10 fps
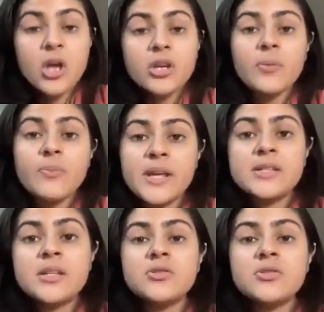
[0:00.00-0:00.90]
Your
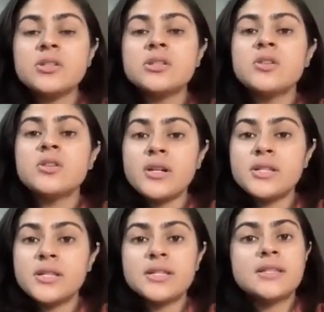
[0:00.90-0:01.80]
breast tissue is not
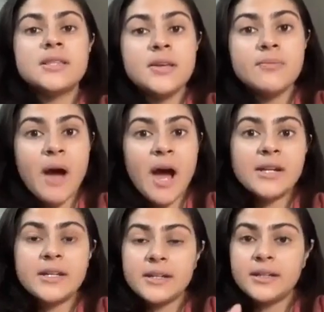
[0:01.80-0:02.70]
just the part